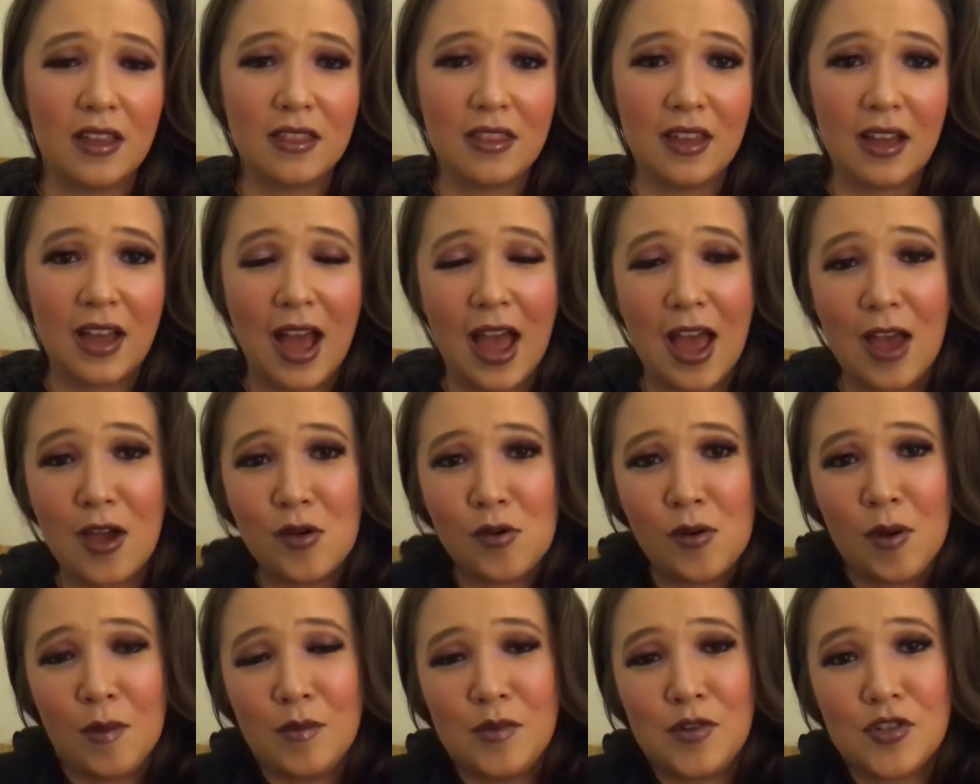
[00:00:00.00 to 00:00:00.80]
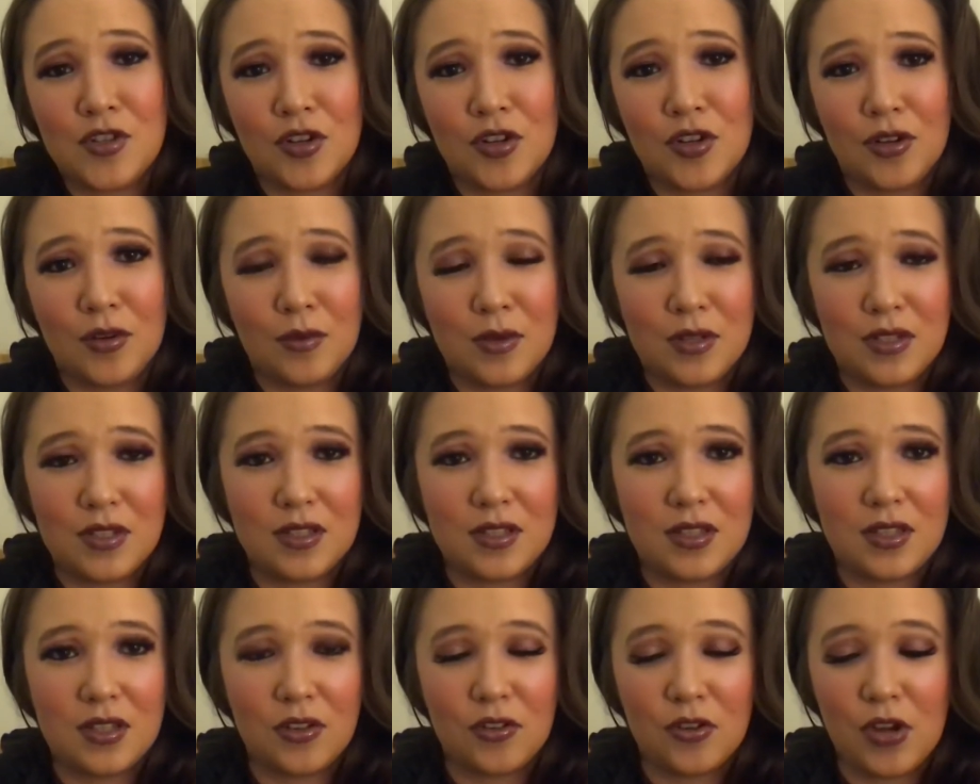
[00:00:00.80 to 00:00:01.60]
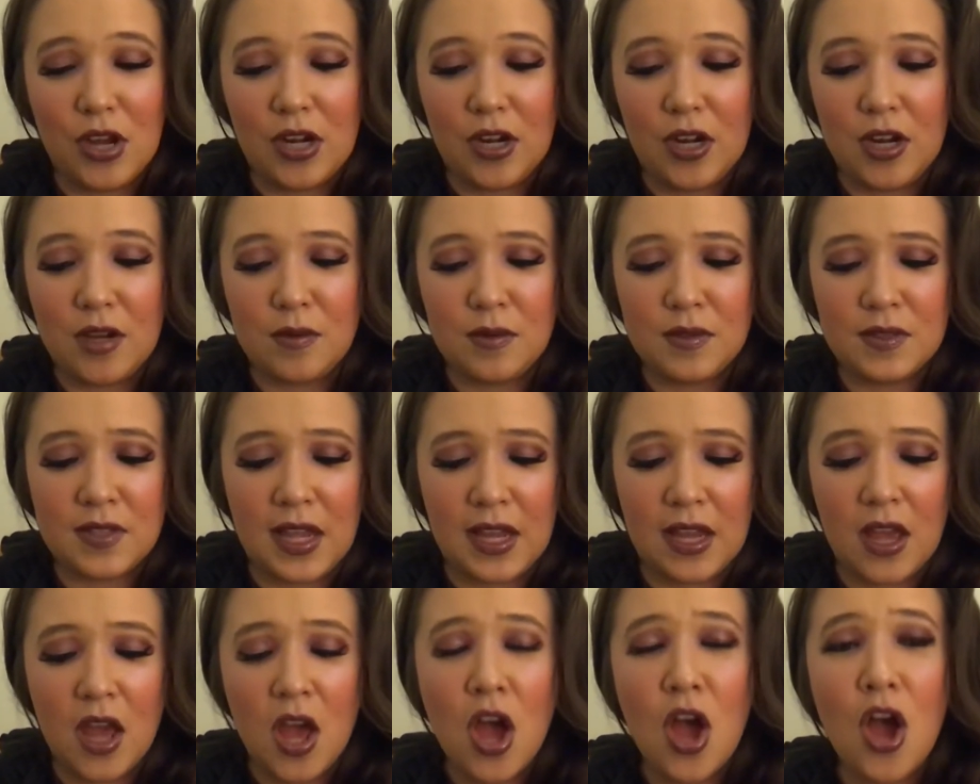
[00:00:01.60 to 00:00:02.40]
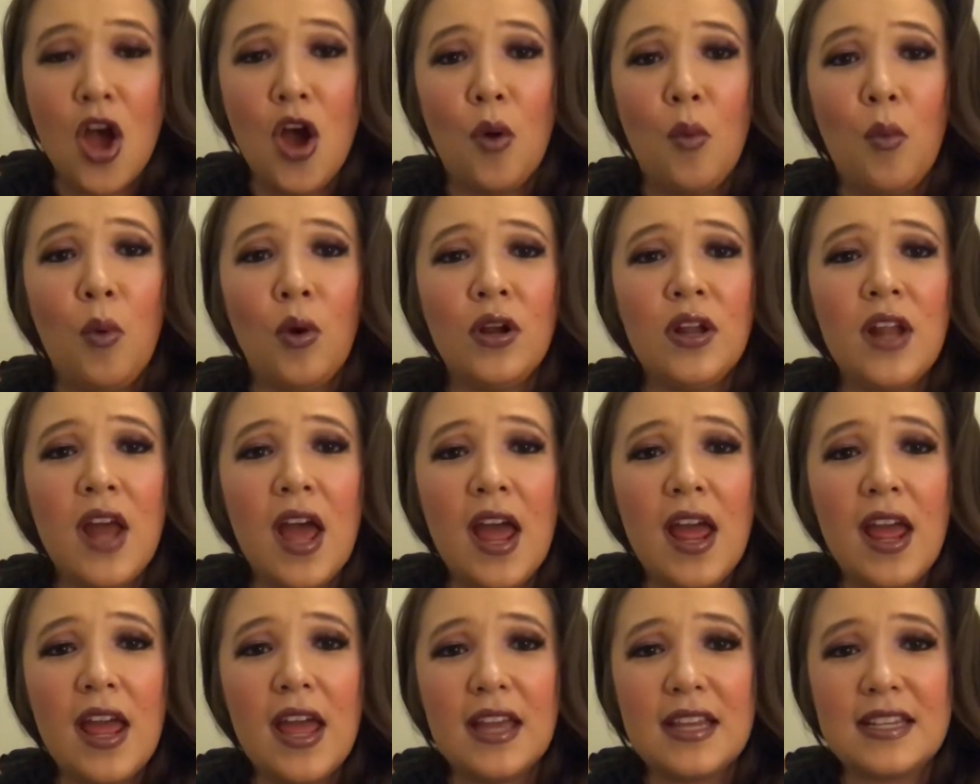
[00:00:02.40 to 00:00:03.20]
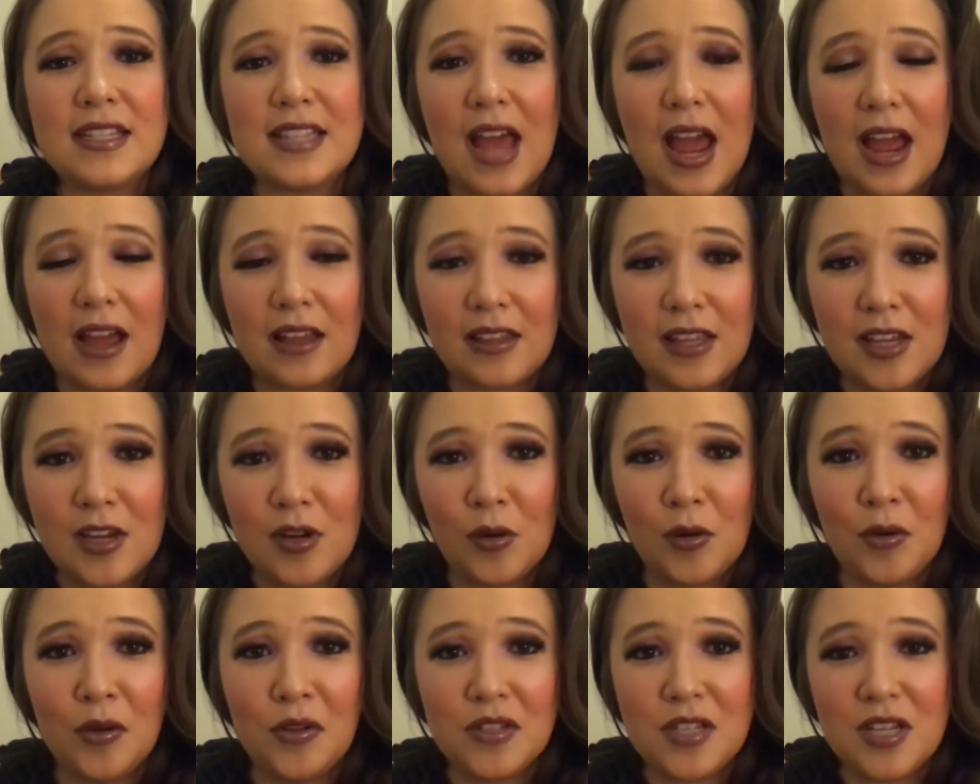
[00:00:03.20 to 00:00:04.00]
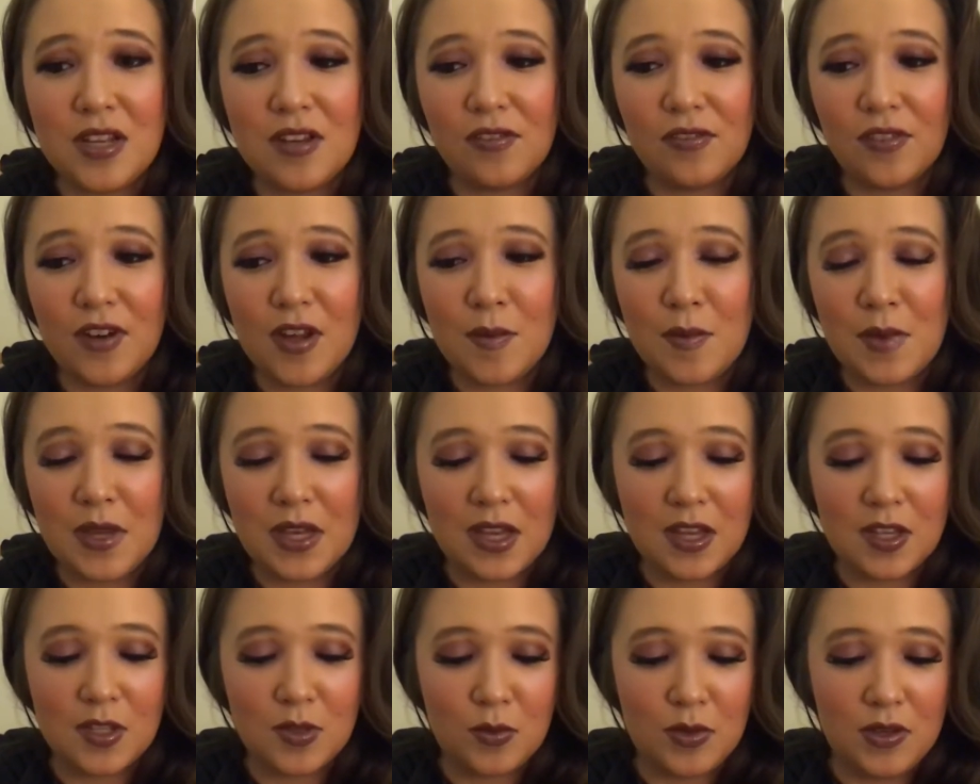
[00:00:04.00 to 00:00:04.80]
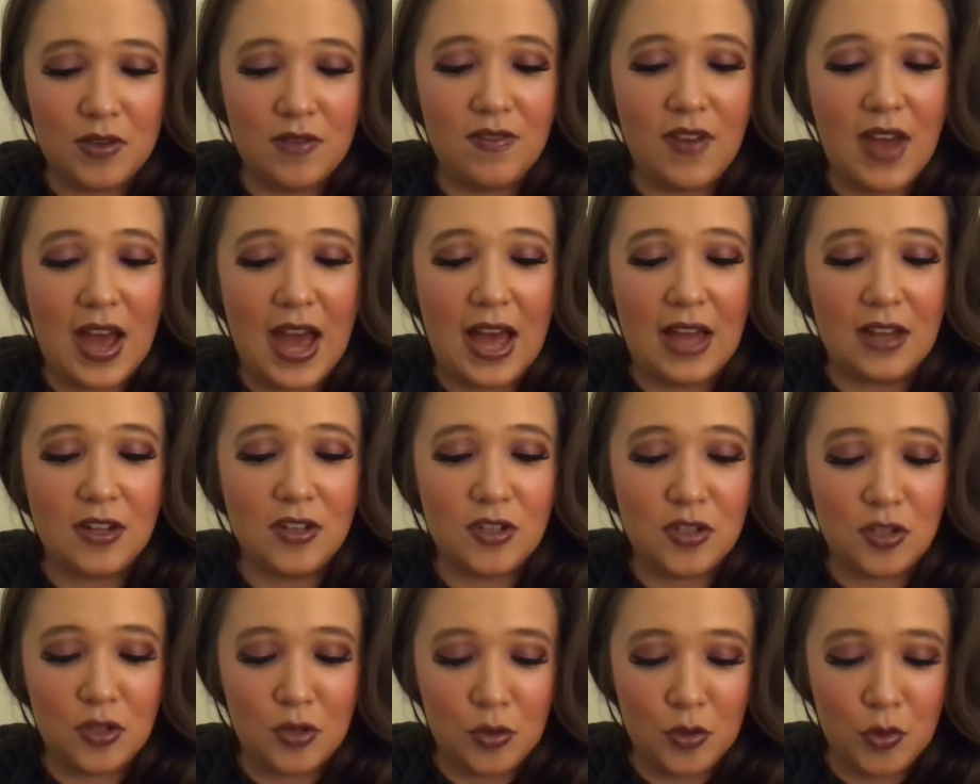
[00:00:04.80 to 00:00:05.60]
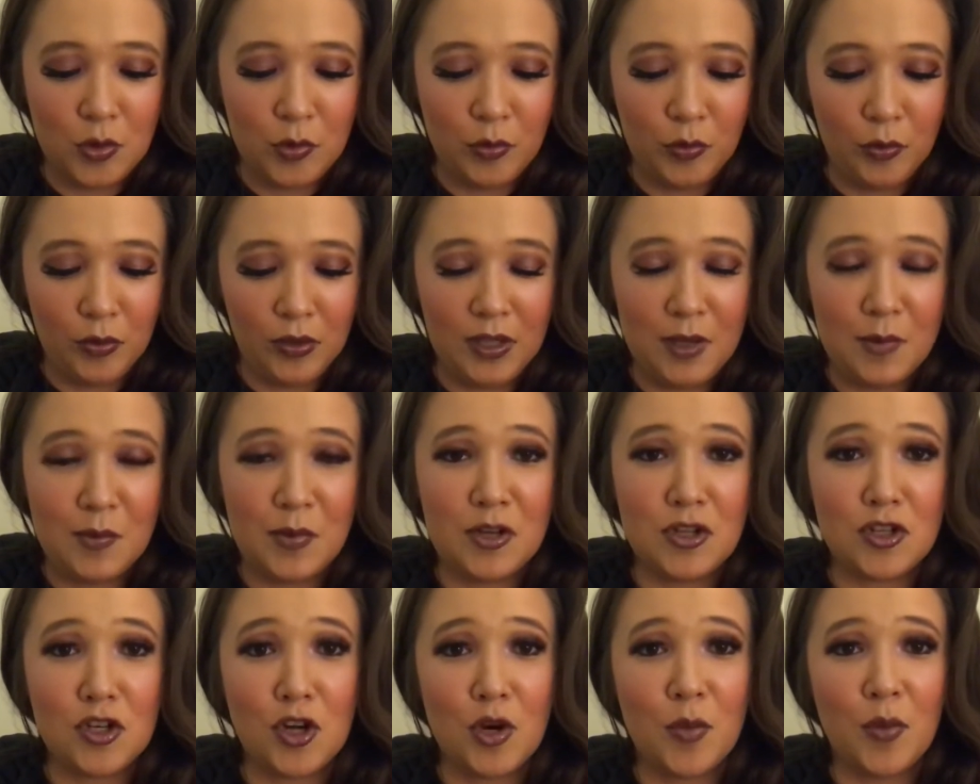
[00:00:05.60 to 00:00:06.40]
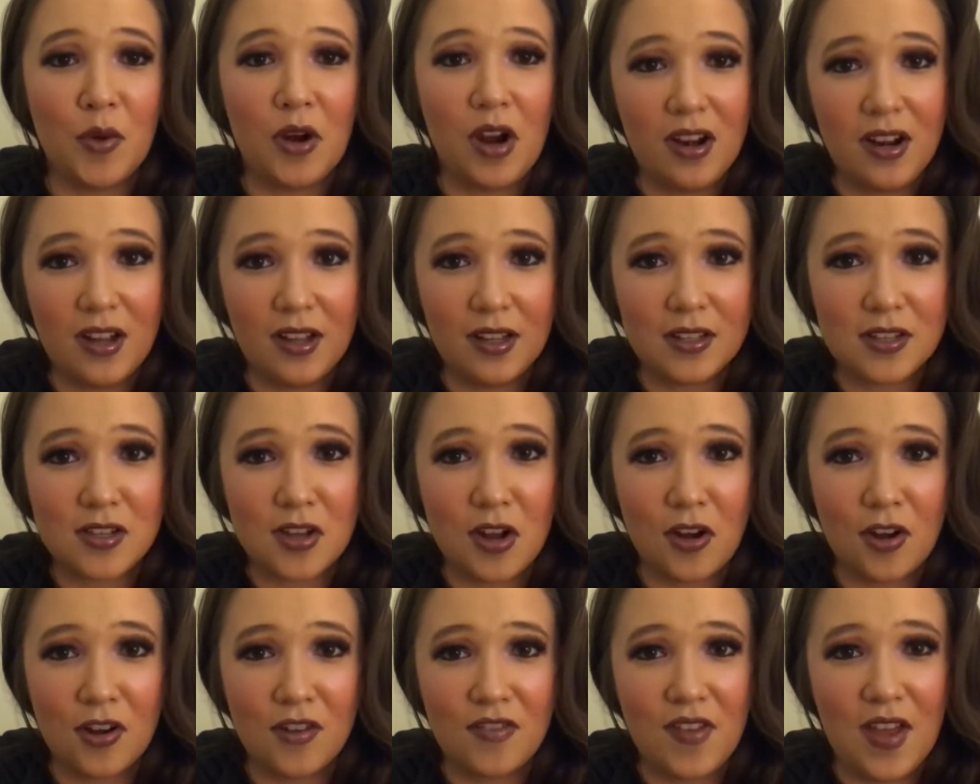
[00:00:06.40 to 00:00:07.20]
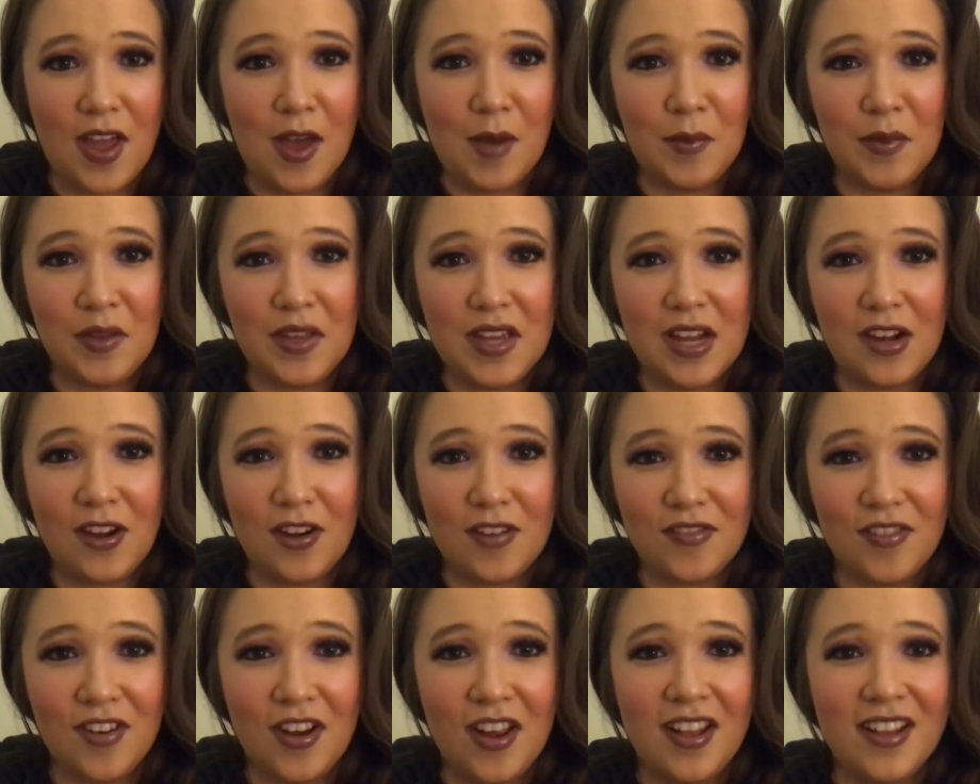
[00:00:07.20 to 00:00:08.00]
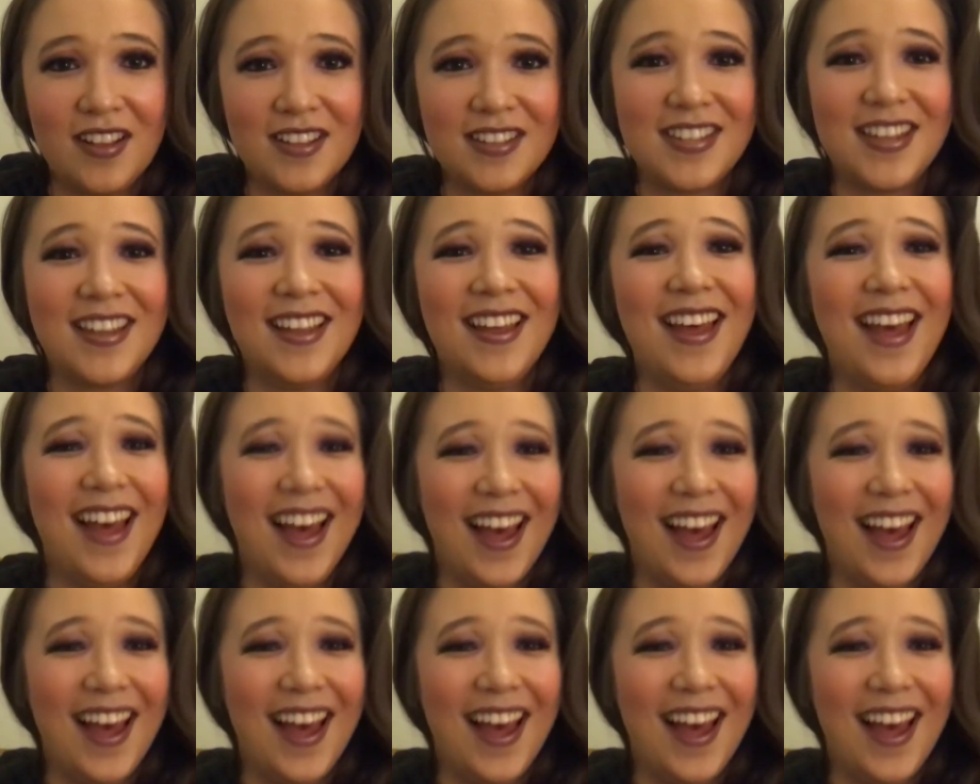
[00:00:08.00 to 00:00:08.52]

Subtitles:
The guy who I'm sure was the creator, he was like, we're not exactly cruelty-free because we've had to really push our products on our family and our friends